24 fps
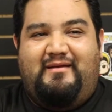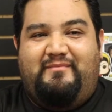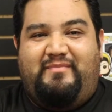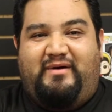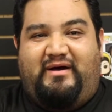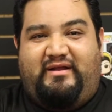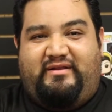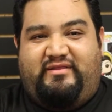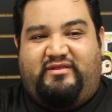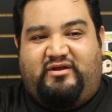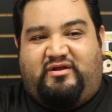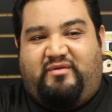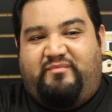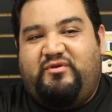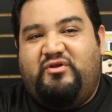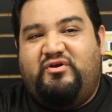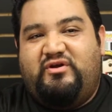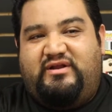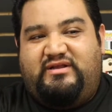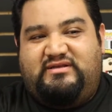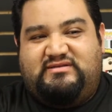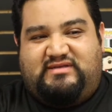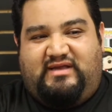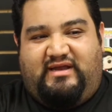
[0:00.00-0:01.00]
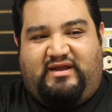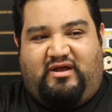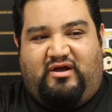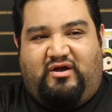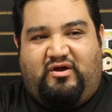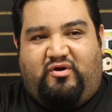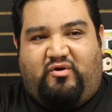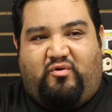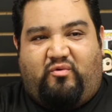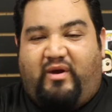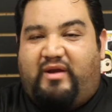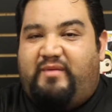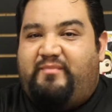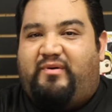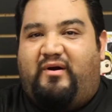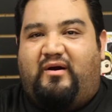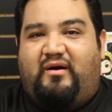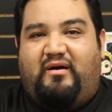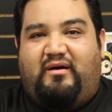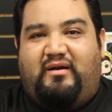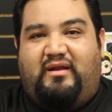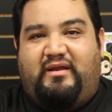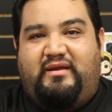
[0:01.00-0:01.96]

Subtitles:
but the community is like a great part.